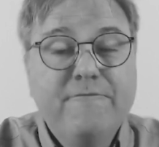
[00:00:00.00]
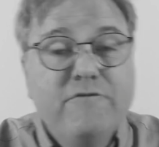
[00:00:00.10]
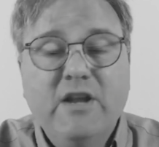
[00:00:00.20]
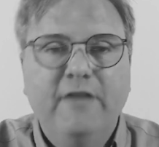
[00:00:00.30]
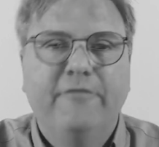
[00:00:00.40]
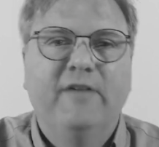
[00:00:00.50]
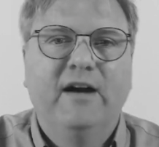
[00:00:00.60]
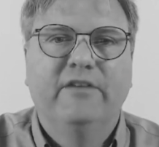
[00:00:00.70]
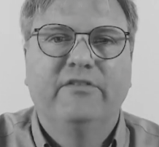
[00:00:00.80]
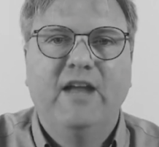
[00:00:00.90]
really
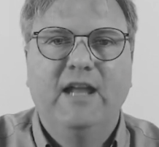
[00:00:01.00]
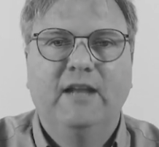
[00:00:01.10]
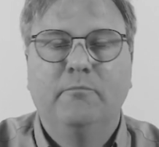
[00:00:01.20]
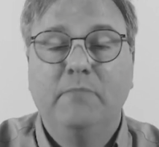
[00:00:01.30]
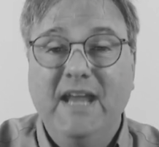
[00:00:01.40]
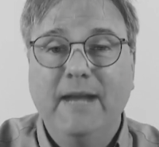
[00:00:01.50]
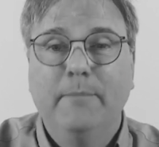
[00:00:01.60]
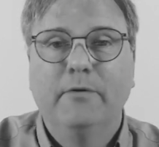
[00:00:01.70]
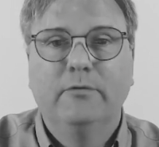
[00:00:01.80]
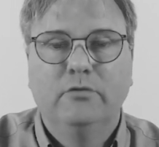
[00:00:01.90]
fast and be
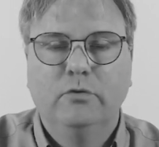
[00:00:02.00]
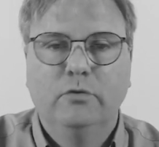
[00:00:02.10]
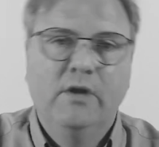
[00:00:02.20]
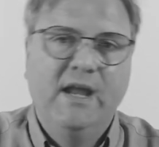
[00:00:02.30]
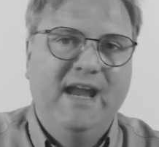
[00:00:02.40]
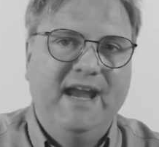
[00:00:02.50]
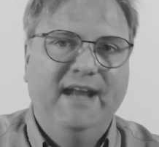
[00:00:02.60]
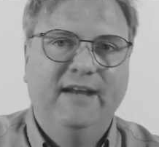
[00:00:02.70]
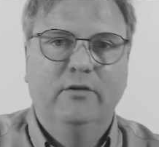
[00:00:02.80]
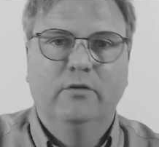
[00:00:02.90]
able to
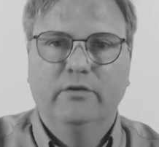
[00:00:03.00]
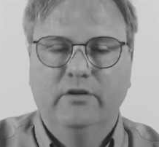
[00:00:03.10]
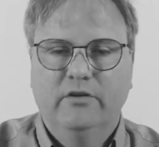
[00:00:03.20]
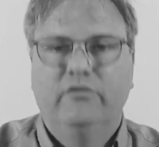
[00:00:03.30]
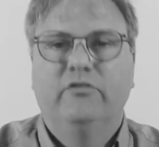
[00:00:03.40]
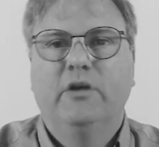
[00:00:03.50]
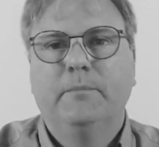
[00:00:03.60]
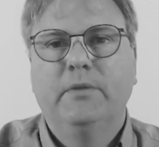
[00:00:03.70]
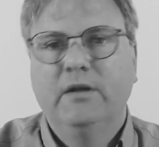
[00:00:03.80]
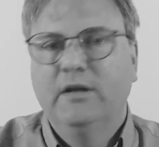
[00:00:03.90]
handle
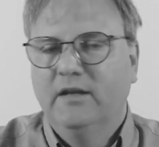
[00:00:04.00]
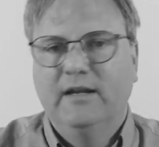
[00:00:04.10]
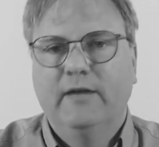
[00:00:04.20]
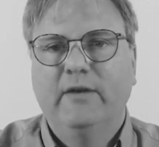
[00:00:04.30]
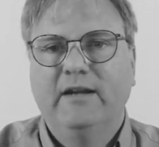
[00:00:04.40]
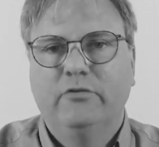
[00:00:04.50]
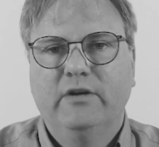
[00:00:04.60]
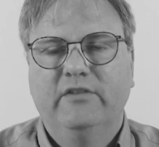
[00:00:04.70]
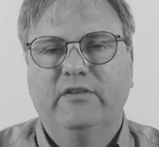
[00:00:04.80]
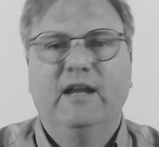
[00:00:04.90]

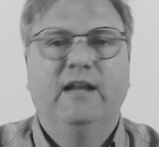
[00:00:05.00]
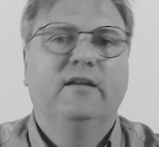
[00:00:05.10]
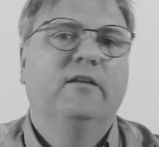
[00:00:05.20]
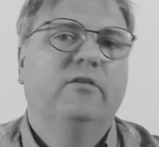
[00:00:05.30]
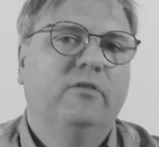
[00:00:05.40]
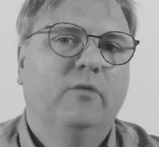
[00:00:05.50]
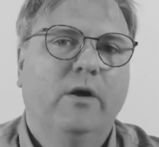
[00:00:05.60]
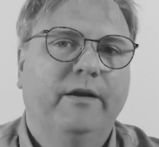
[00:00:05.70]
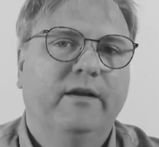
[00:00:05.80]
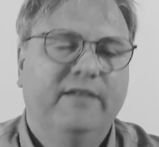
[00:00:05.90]
subdirectories and so
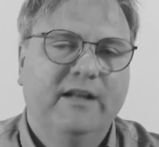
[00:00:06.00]
on.